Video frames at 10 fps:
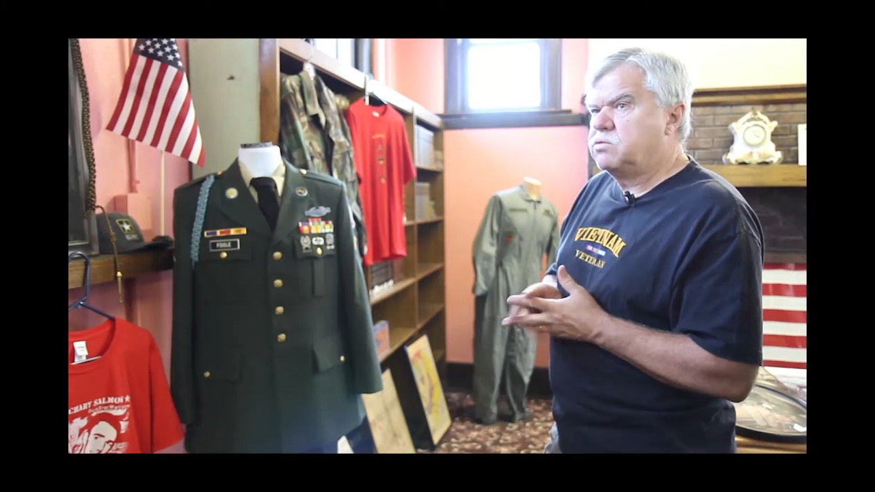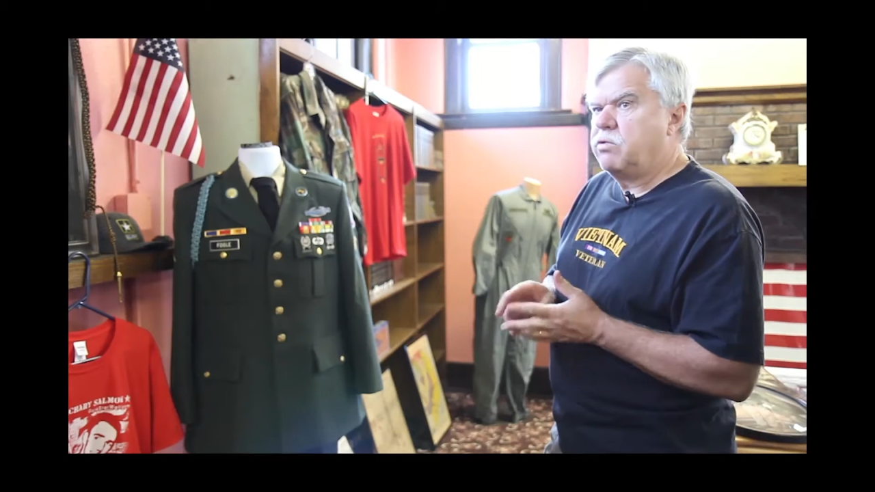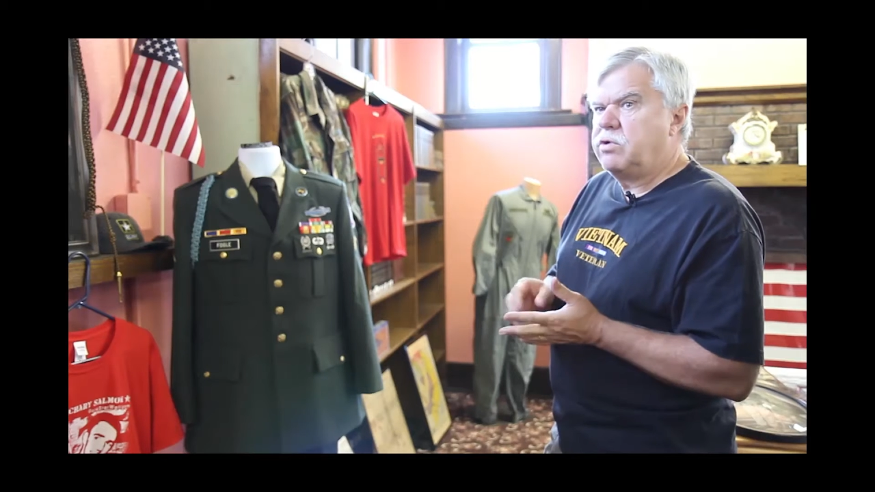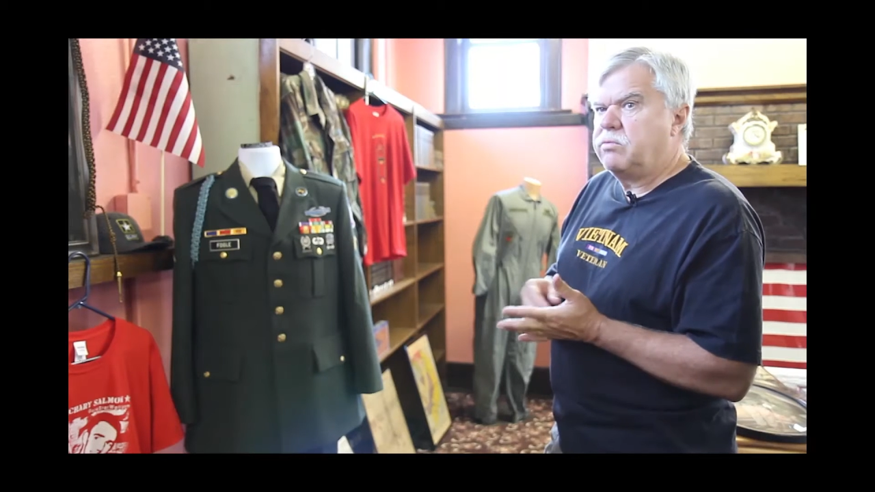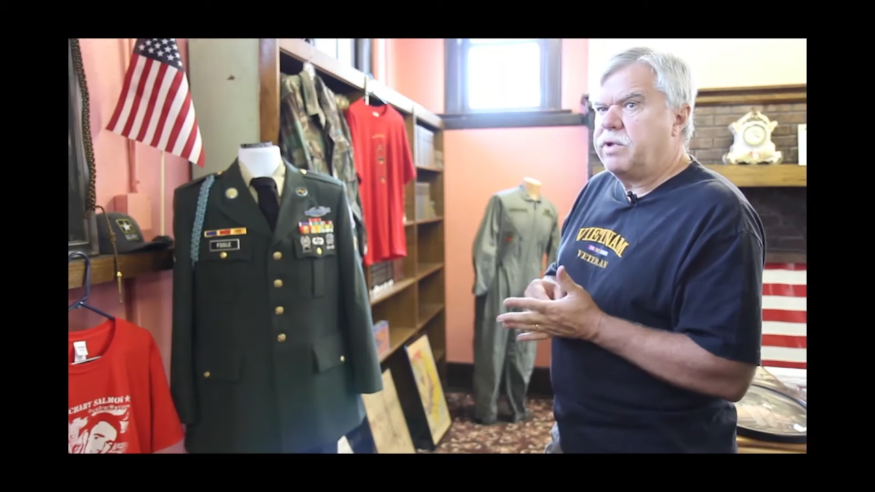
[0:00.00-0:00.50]
and he
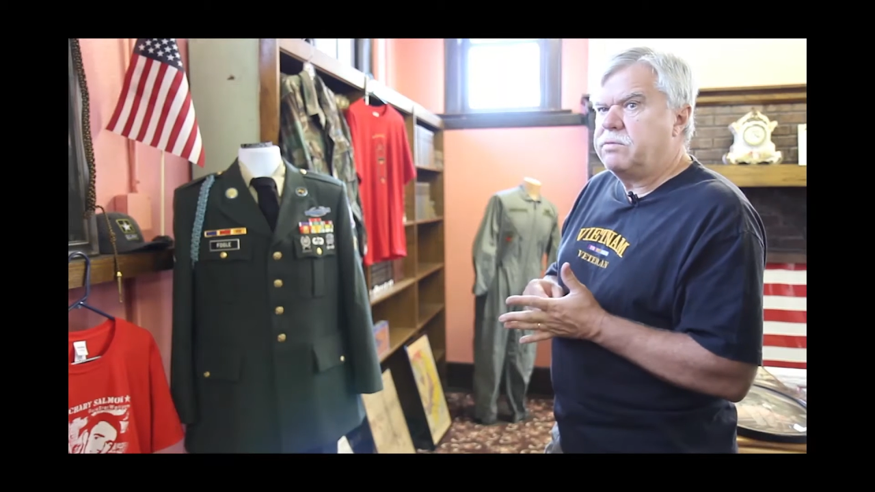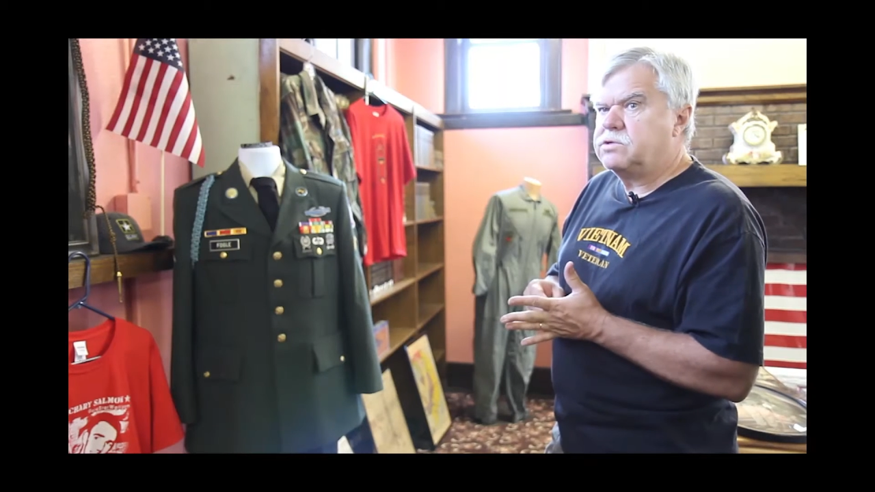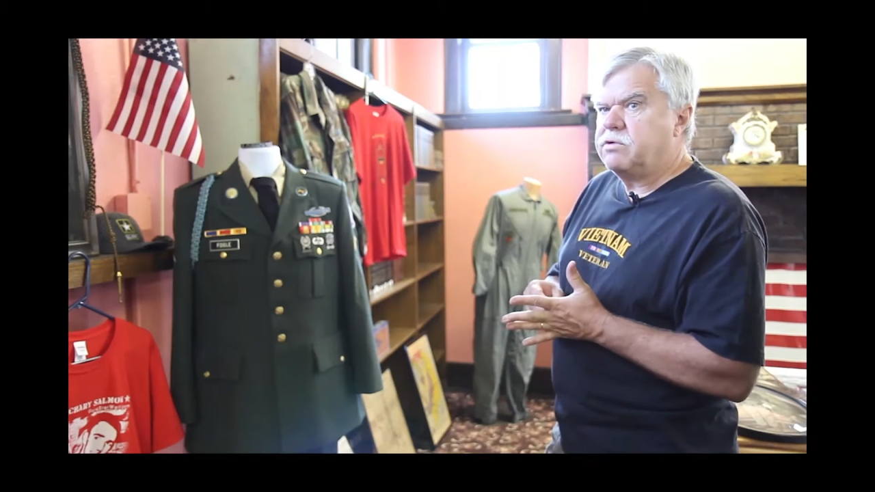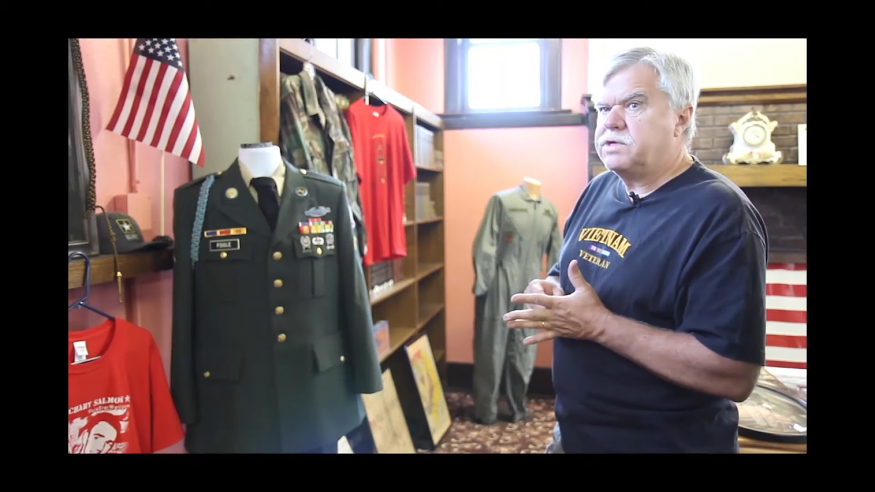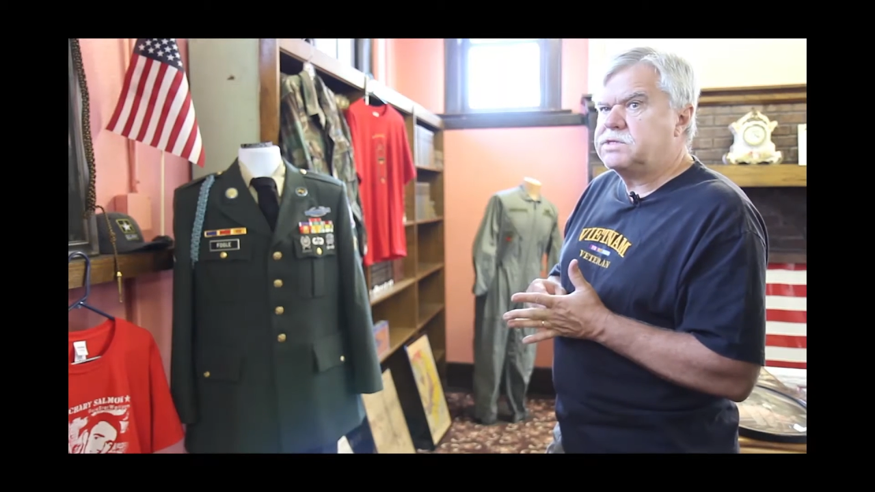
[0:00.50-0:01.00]
was wounded
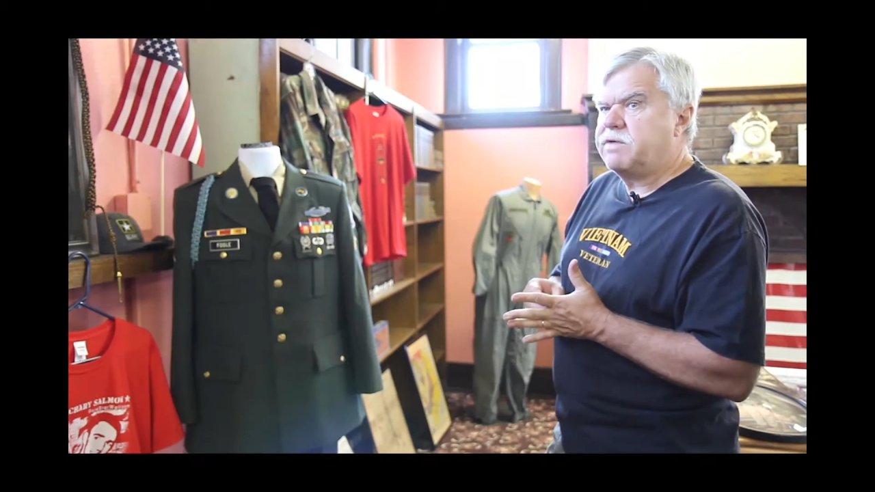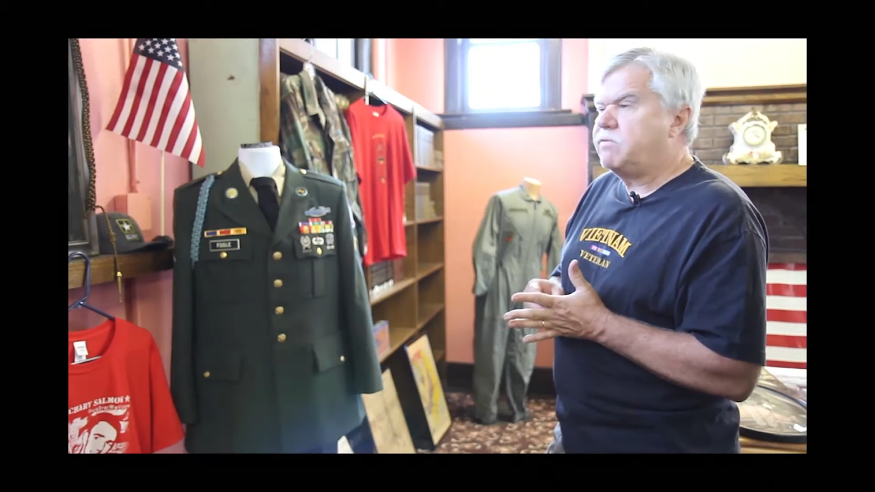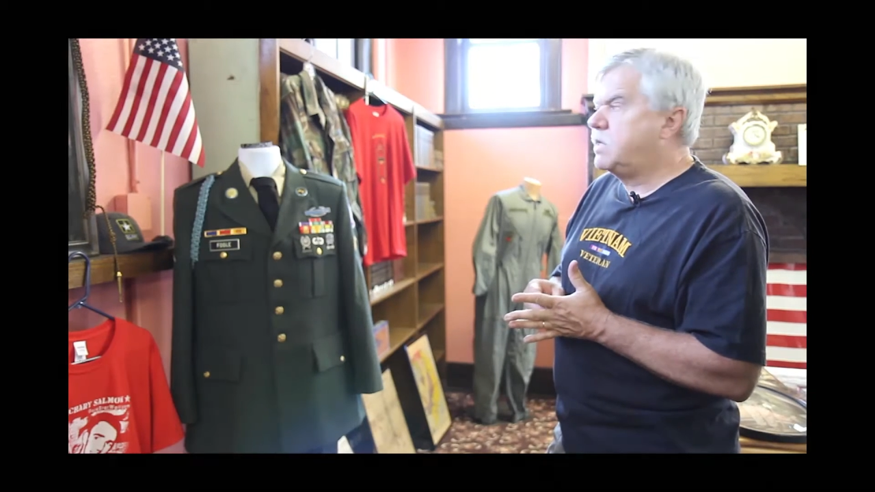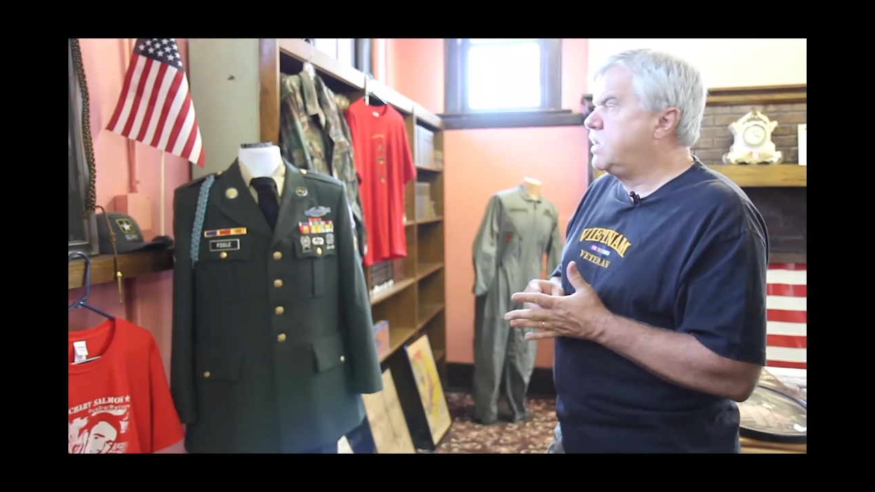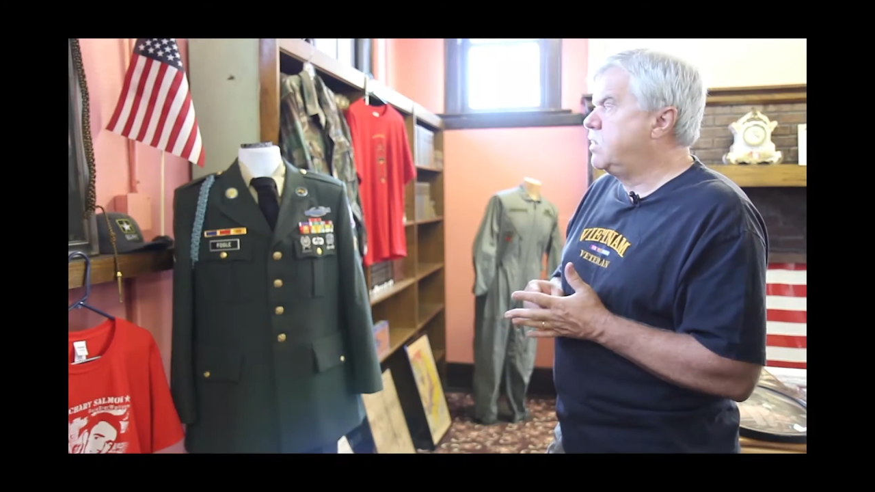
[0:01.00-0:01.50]
when he was only
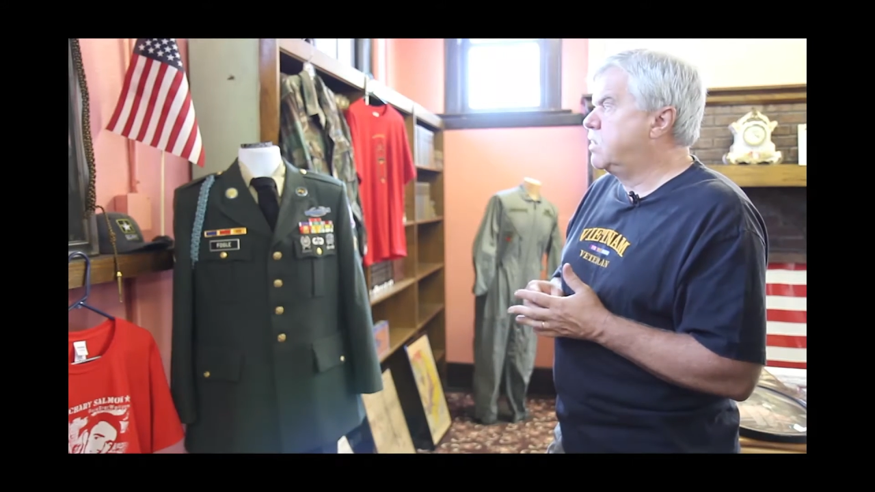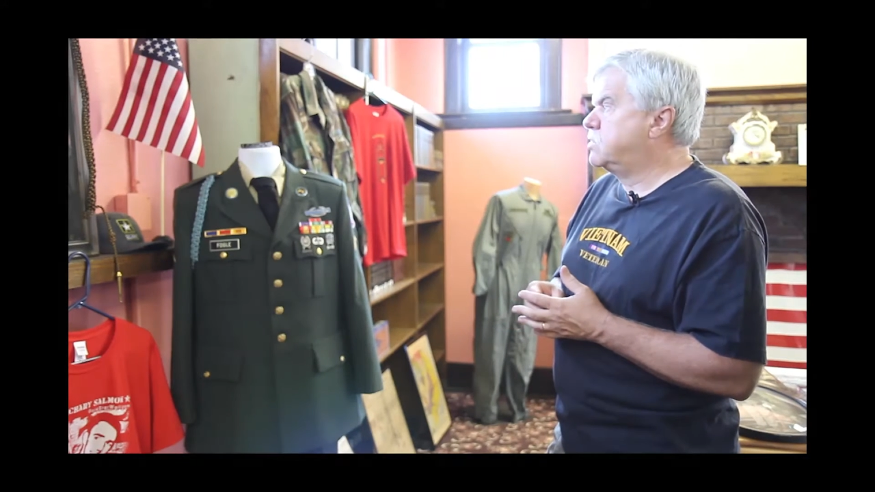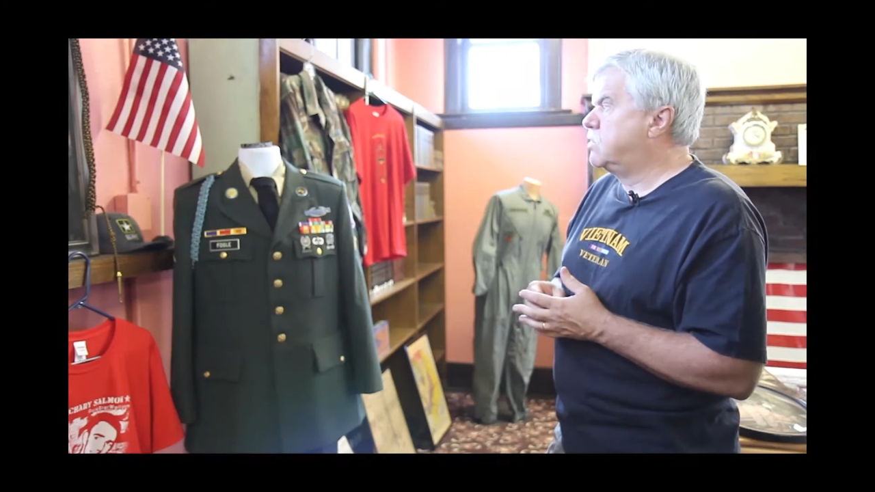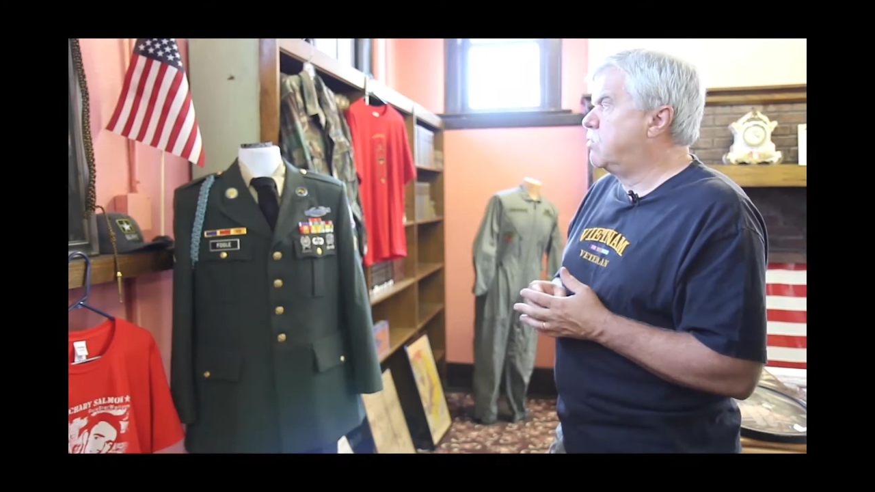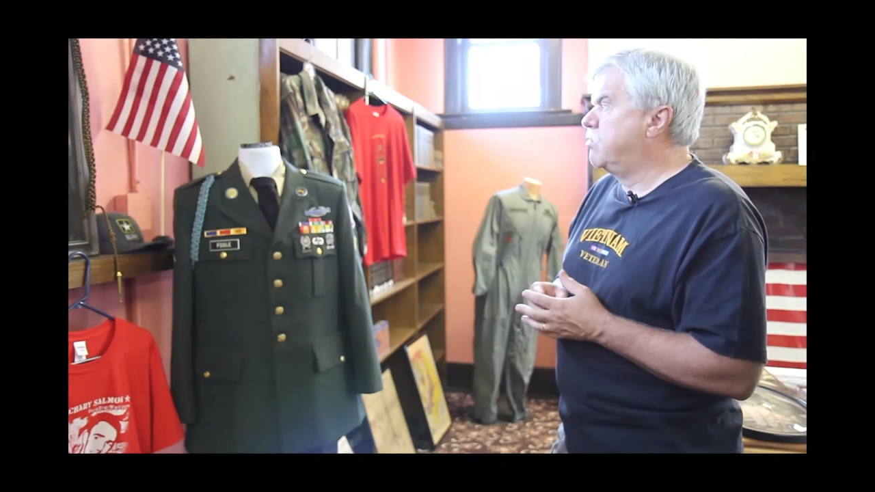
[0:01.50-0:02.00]

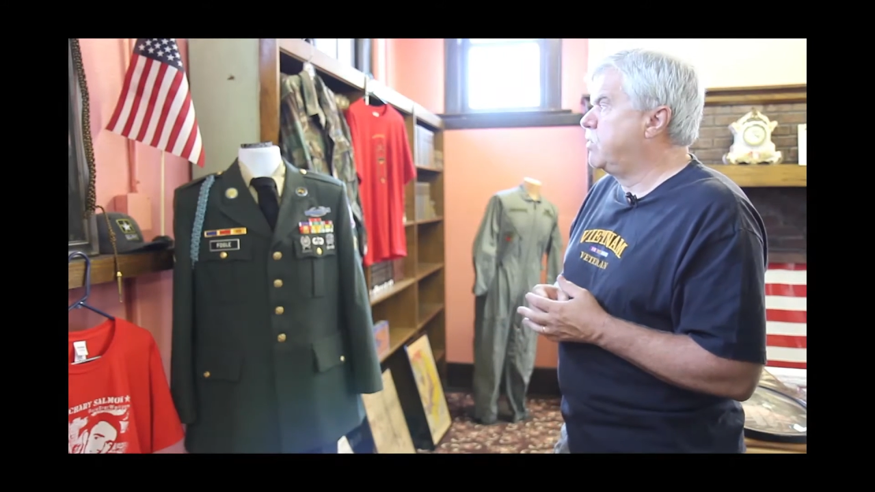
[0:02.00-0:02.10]
17 years